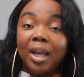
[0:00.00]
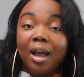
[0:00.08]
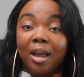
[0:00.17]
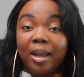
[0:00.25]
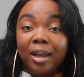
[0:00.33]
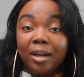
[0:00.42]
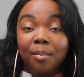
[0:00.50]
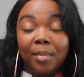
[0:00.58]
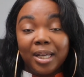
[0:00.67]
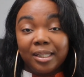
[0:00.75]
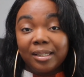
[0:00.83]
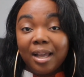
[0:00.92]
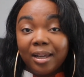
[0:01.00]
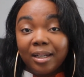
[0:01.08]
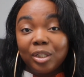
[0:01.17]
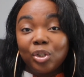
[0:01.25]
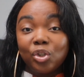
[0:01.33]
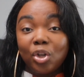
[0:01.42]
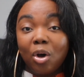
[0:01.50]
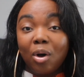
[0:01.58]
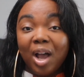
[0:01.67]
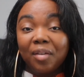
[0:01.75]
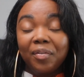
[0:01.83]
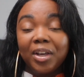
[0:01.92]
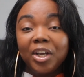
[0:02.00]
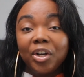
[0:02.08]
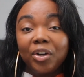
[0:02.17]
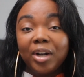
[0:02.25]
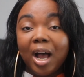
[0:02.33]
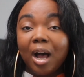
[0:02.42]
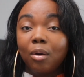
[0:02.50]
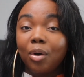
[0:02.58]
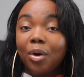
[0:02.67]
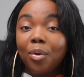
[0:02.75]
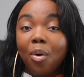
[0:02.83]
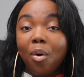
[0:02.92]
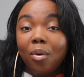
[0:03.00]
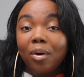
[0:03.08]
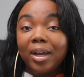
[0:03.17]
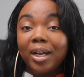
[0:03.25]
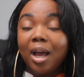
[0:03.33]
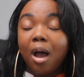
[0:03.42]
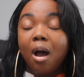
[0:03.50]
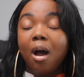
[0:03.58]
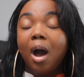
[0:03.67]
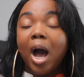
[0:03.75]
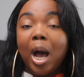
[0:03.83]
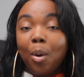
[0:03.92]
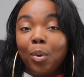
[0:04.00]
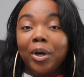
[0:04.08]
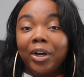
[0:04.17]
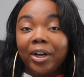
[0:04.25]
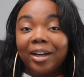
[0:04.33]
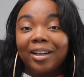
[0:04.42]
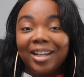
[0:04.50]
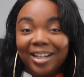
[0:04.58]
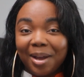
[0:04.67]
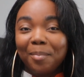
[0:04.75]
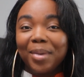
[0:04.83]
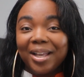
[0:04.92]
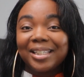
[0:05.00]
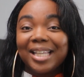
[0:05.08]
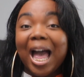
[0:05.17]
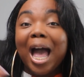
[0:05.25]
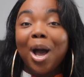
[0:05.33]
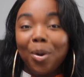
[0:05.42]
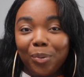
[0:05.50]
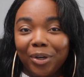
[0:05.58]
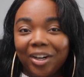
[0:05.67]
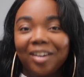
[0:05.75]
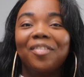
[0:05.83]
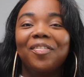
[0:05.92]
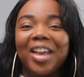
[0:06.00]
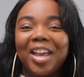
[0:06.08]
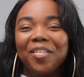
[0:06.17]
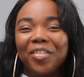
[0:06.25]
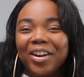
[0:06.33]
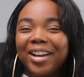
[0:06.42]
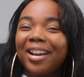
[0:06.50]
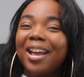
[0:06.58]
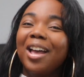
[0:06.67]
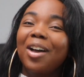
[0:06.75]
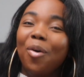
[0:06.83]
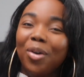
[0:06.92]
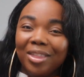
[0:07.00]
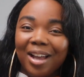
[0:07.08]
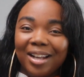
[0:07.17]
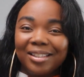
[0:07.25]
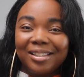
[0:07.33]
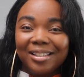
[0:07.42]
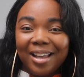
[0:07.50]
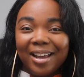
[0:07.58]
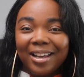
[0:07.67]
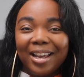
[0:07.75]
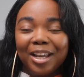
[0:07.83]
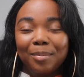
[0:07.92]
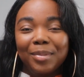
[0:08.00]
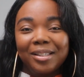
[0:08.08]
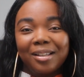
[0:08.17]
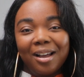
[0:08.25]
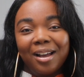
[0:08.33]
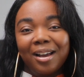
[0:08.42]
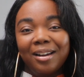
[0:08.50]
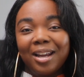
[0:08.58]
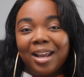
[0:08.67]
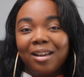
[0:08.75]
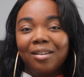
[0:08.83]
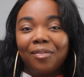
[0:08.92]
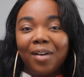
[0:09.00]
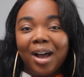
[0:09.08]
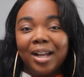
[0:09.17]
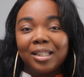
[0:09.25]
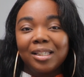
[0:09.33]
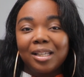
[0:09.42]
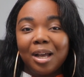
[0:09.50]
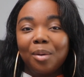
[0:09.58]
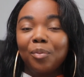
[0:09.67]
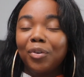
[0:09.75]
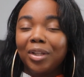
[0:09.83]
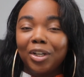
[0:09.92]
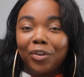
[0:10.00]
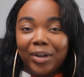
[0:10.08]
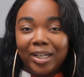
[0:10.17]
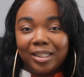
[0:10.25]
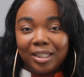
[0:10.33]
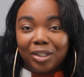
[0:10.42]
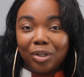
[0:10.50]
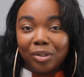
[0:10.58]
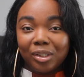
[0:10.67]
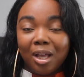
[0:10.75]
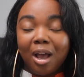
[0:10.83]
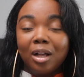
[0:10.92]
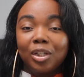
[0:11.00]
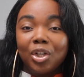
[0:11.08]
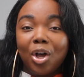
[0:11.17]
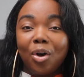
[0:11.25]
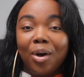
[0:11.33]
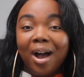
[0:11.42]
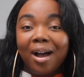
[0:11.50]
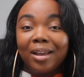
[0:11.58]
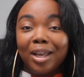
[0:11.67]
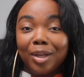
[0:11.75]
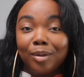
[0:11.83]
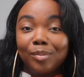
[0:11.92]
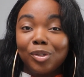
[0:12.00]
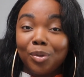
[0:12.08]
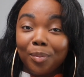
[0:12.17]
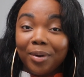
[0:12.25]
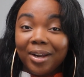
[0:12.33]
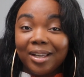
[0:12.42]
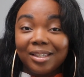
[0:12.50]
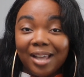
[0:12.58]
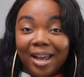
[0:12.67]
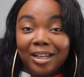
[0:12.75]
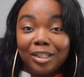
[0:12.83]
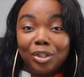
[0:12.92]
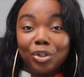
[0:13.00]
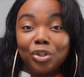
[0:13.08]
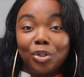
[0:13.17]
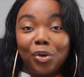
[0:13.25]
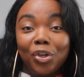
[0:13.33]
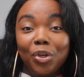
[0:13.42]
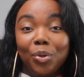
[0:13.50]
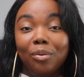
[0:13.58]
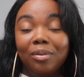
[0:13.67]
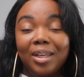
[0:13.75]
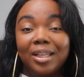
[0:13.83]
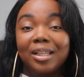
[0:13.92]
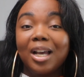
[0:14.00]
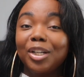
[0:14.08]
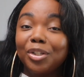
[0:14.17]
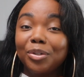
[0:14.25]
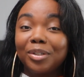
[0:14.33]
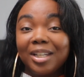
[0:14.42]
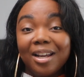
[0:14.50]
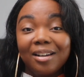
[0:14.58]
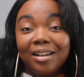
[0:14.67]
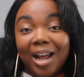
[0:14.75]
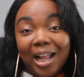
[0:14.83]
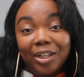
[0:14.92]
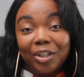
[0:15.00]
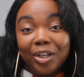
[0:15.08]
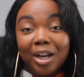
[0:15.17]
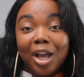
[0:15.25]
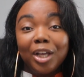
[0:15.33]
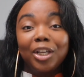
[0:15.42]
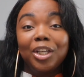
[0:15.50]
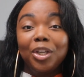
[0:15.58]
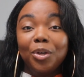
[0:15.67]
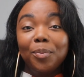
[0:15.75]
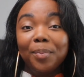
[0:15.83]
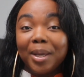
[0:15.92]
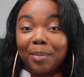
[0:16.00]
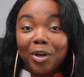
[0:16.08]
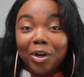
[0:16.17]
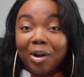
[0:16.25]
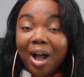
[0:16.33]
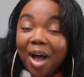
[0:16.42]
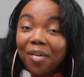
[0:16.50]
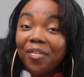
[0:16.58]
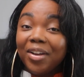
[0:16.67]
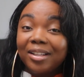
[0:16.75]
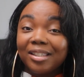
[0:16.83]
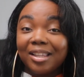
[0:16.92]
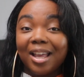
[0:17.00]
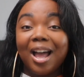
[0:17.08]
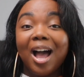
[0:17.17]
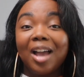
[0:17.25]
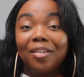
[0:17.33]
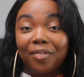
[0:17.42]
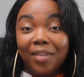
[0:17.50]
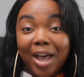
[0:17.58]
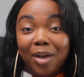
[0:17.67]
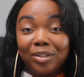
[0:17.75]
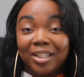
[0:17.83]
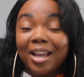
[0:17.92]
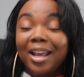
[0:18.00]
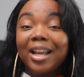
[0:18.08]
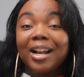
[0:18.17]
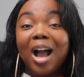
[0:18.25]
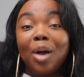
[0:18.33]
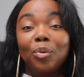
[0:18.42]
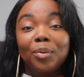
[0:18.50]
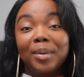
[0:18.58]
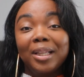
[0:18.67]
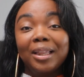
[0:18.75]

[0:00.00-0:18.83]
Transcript: and my son. So I figured I'll go on our favorite online site, Amazon, and find some really great deals. So I am super excited to show you these under $10 cute baby girl outfits that I found, and I will be